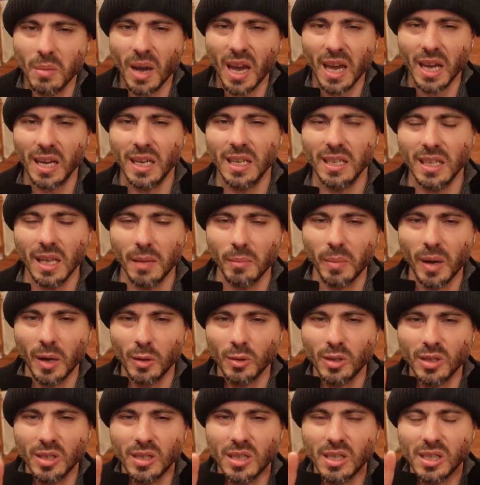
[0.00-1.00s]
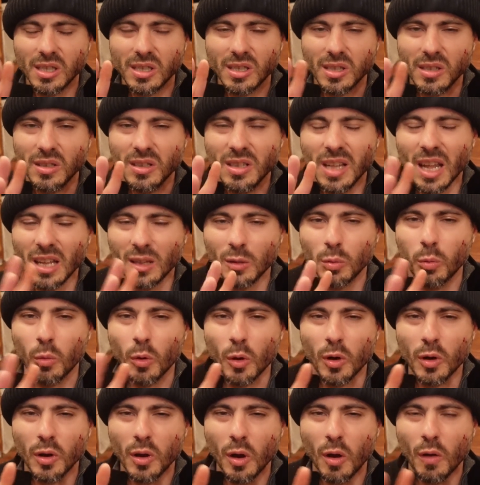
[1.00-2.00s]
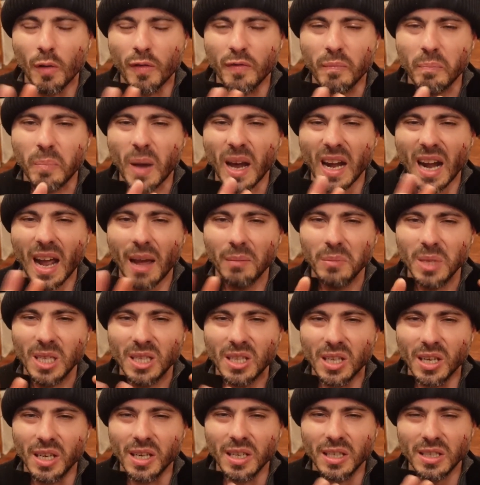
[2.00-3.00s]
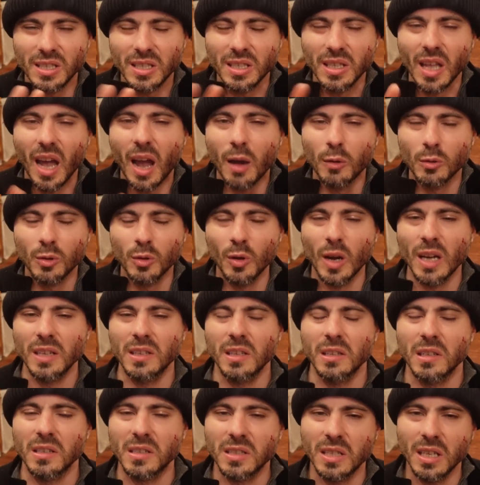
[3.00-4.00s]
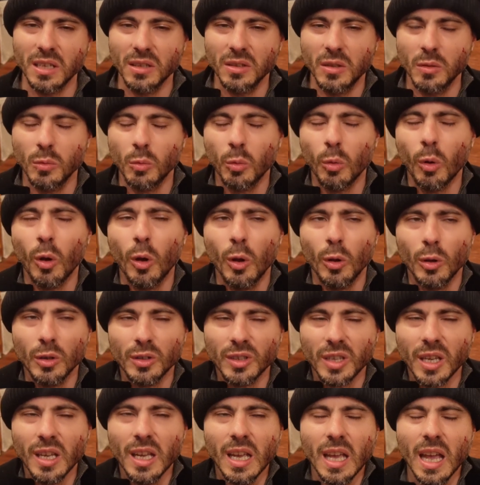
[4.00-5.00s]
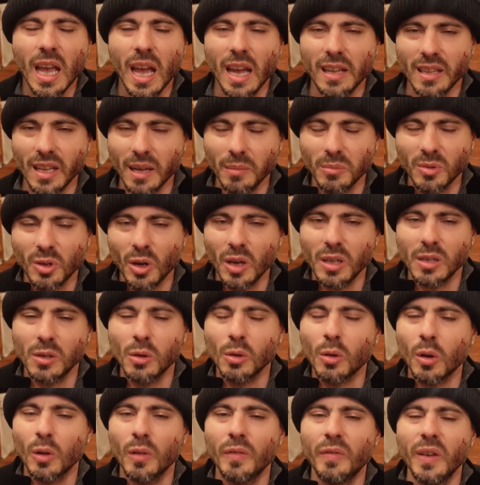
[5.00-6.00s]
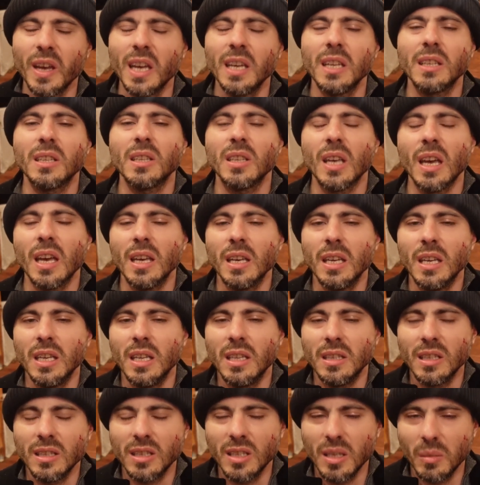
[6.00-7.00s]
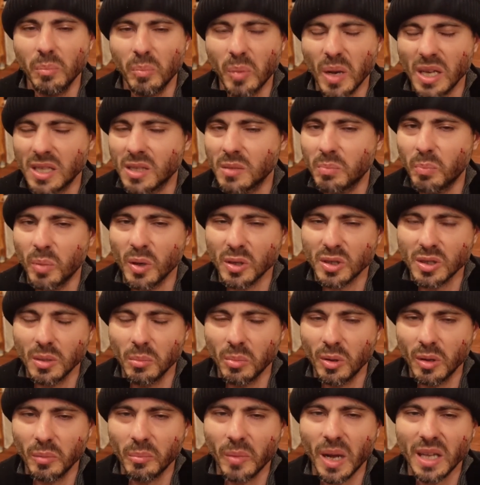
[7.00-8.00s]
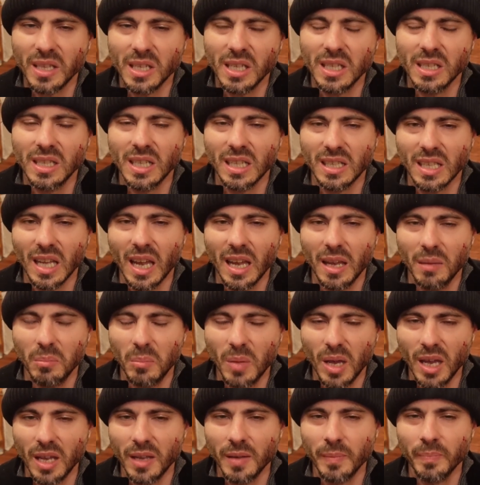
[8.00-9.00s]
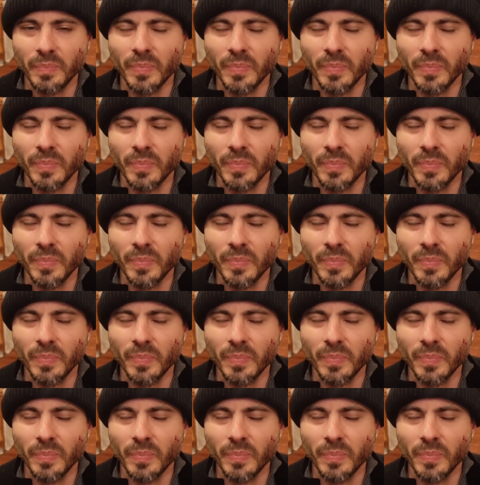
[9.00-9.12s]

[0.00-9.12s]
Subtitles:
I had about this network of parameters and how to understand the world. And I'm trying to convey it in the best possible manner that I may.